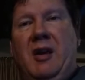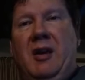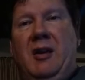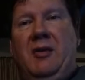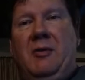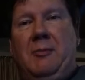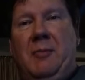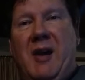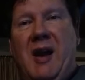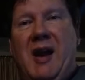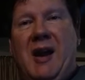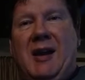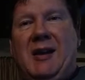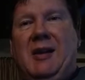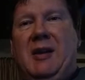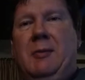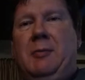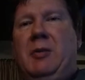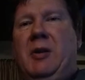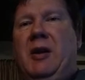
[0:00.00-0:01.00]
is
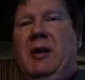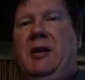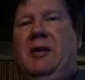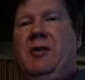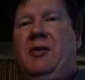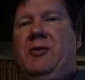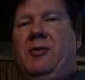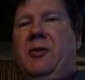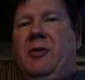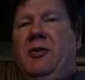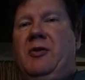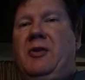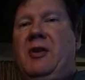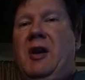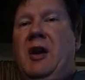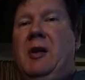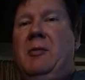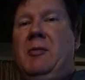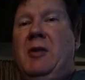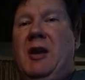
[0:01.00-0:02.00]
back. He played his
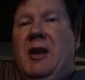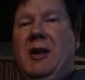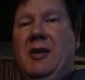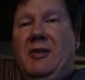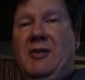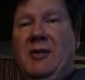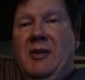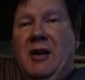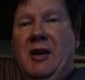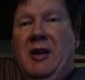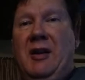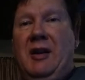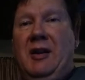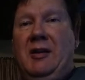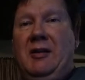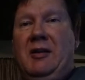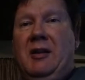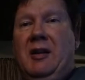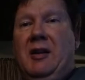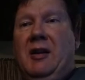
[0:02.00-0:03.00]
first game last
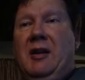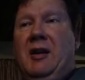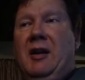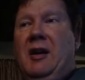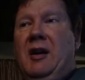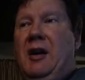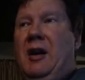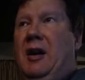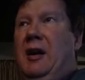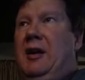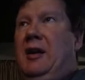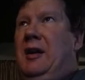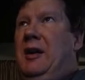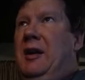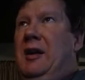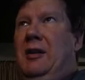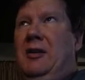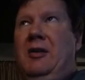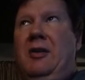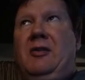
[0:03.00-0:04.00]
night.
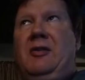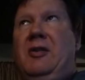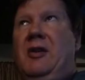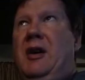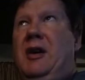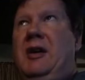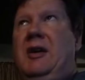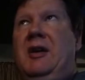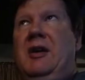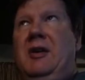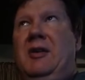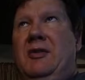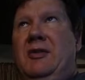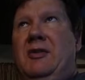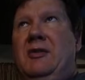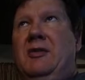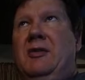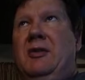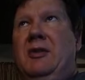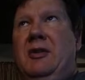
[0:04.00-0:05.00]
He looks like
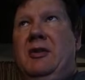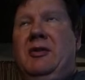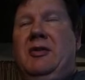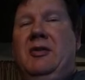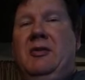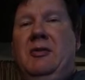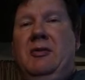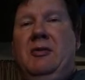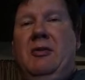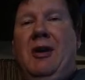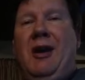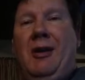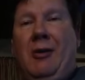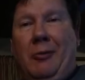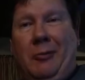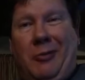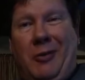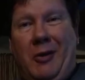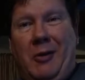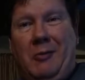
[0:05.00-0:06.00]
he's going to
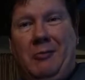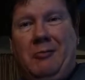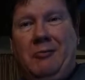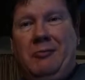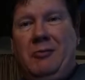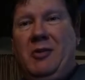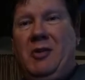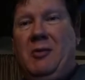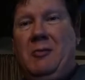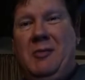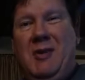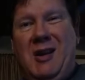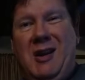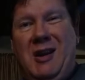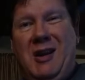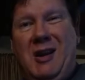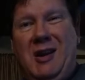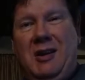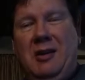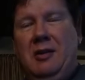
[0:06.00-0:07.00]
help them. To
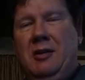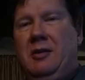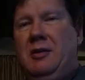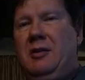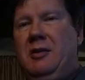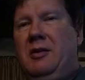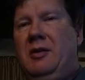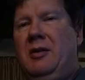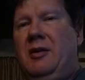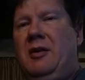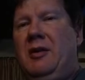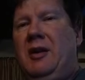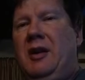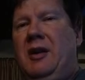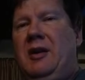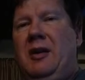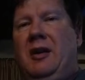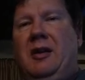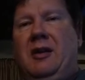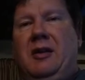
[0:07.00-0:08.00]
me, you know
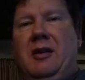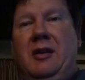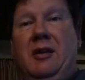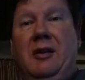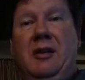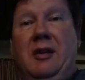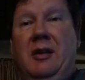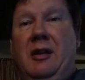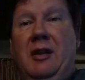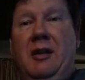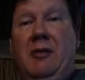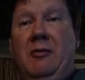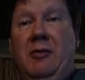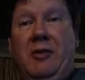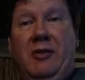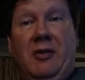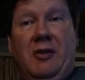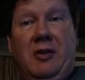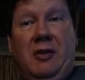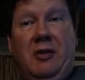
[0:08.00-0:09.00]
that he
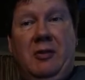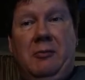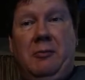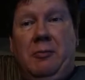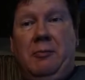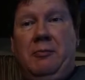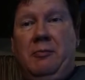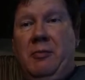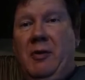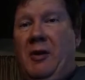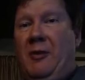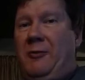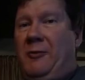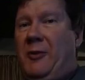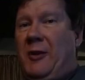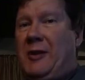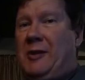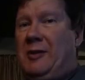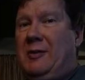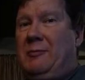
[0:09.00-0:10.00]
was a good,
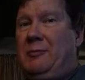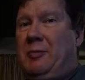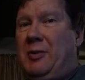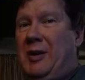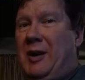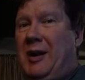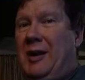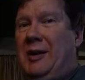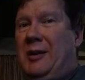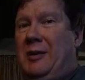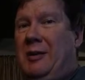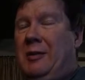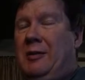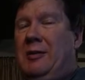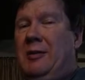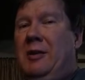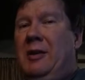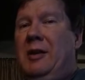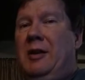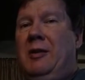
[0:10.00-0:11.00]
effective
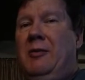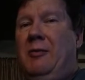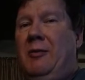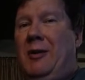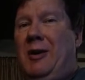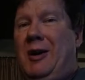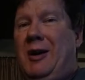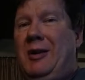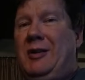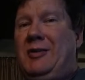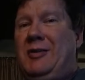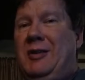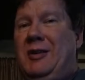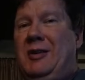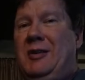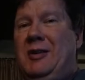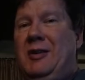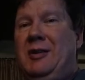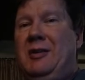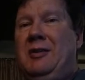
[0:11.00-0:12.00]
player in
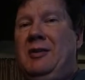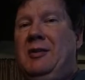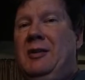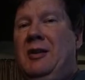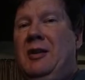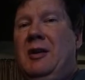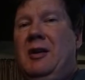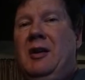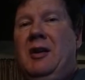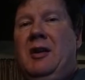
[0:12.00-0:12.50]
Washington.